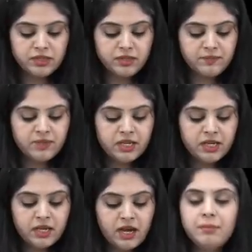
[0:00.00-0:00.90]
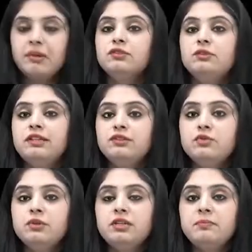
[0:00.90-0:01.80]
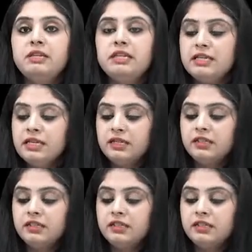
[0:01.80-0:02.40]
the gamma. So let's do a repeat.